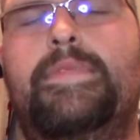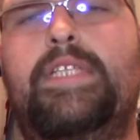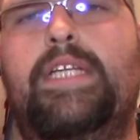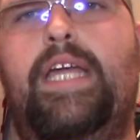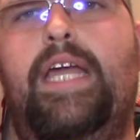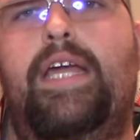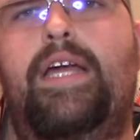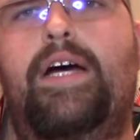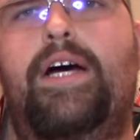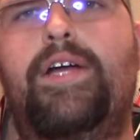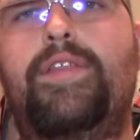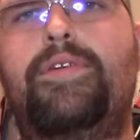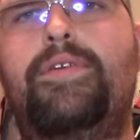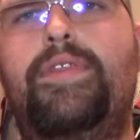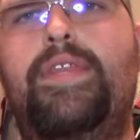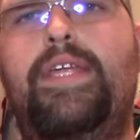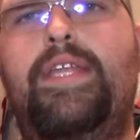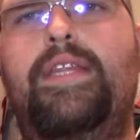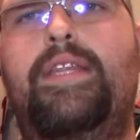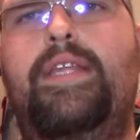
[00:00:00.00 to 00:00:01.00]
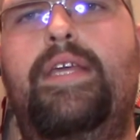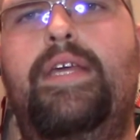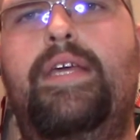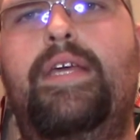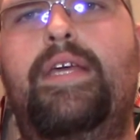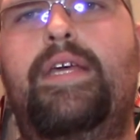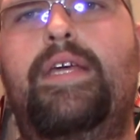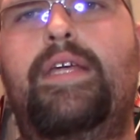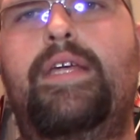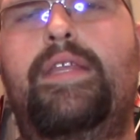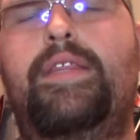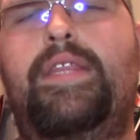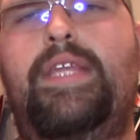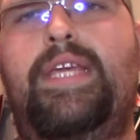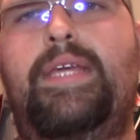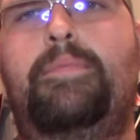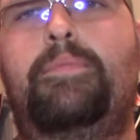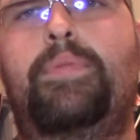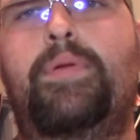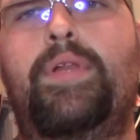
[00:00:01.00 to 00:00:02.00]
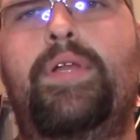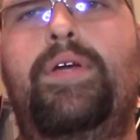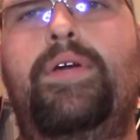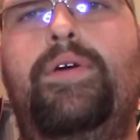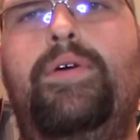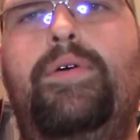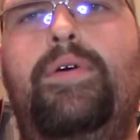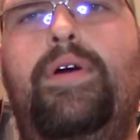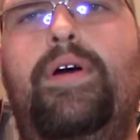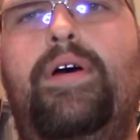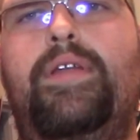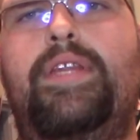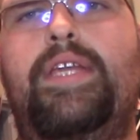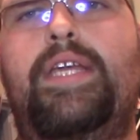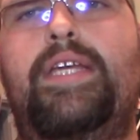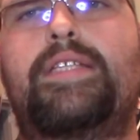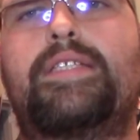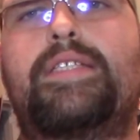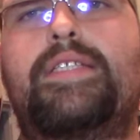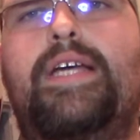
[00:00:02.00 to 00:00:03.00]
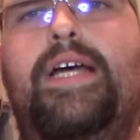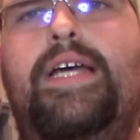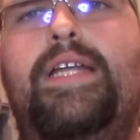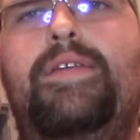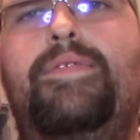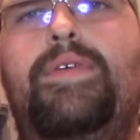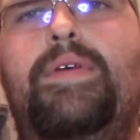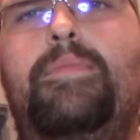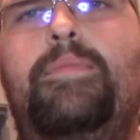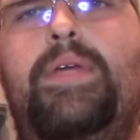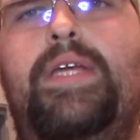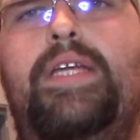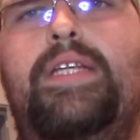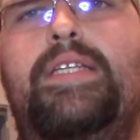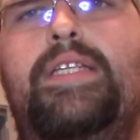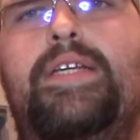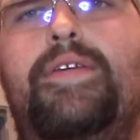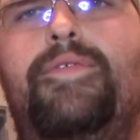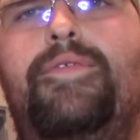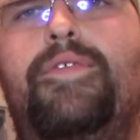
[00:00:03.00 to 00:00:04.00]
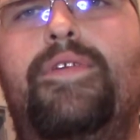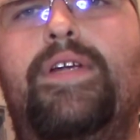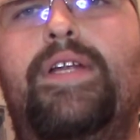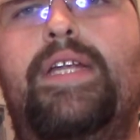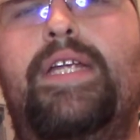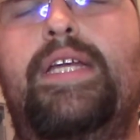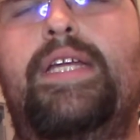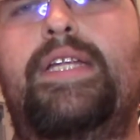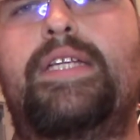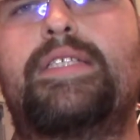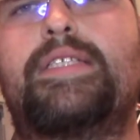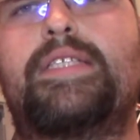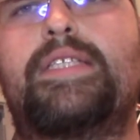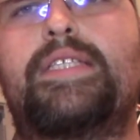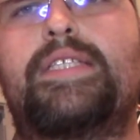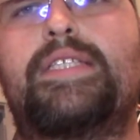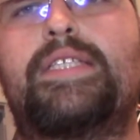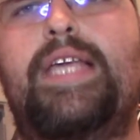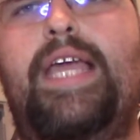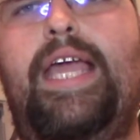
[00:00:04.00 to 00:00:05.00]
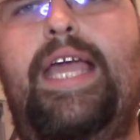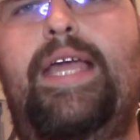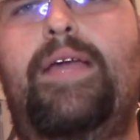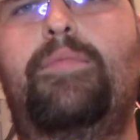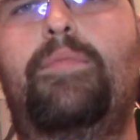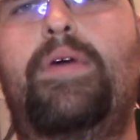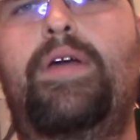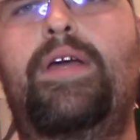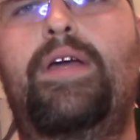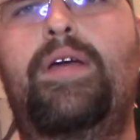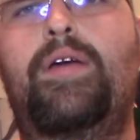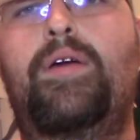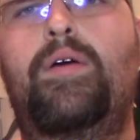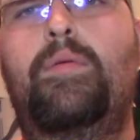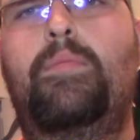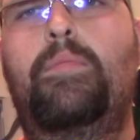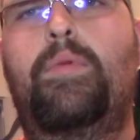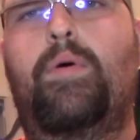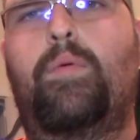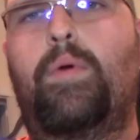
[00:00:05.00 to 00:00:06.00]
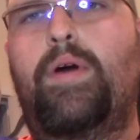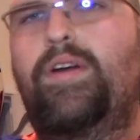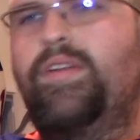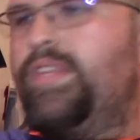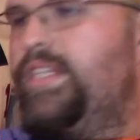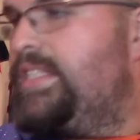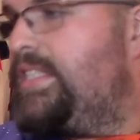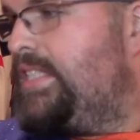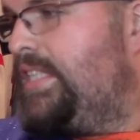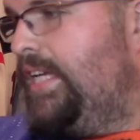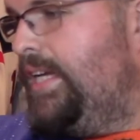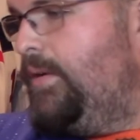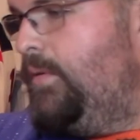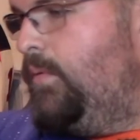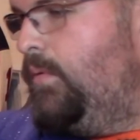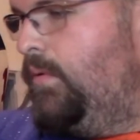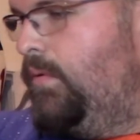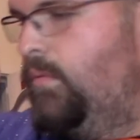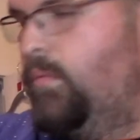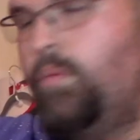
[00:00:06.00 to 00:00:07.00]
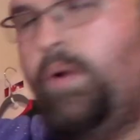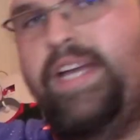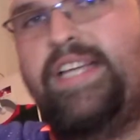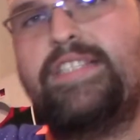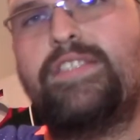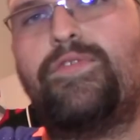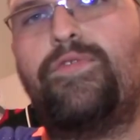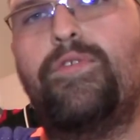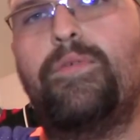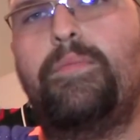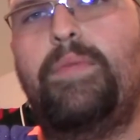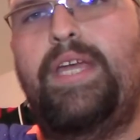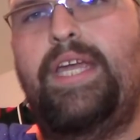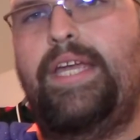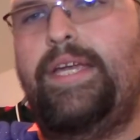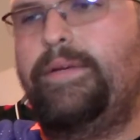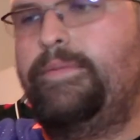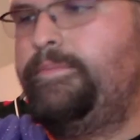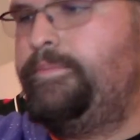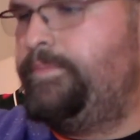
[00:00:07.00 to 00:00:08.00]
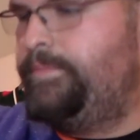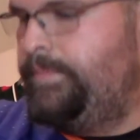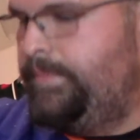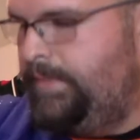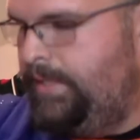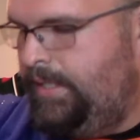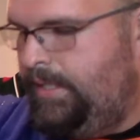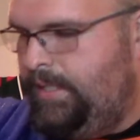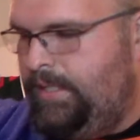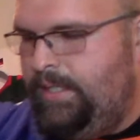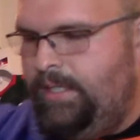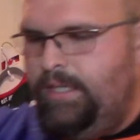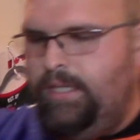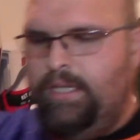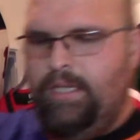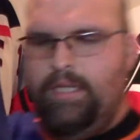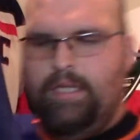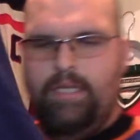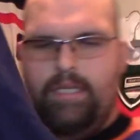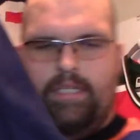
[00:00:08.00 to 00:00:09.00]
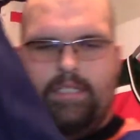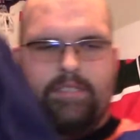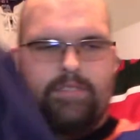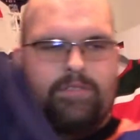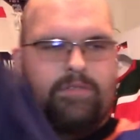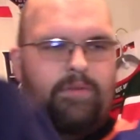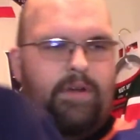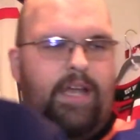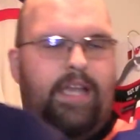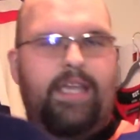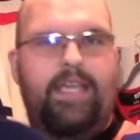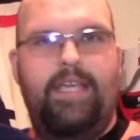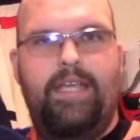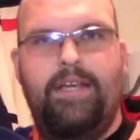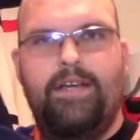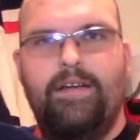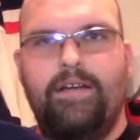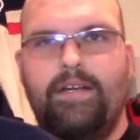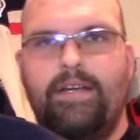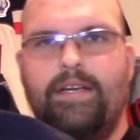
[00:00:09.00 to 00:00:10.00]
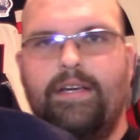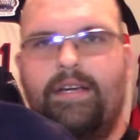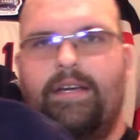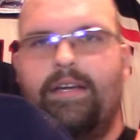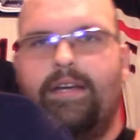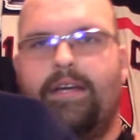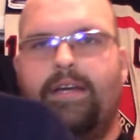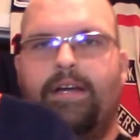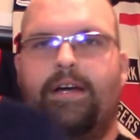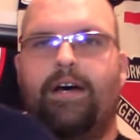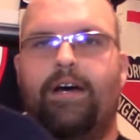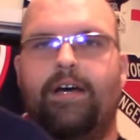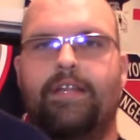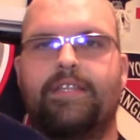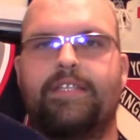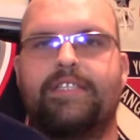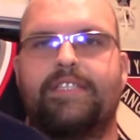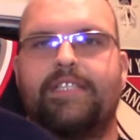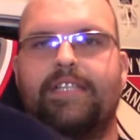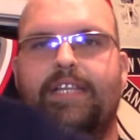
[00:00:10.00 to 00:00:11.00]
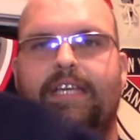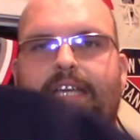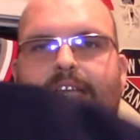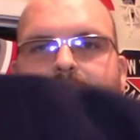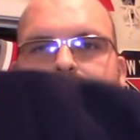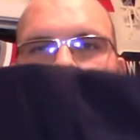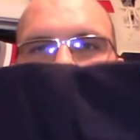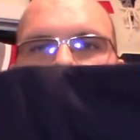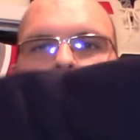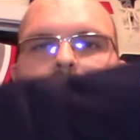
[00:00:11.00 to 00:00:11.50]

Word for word: Okay, other than the blue on the inside of it being different, it is the same but where this thing wins for me is right here on the sleeve.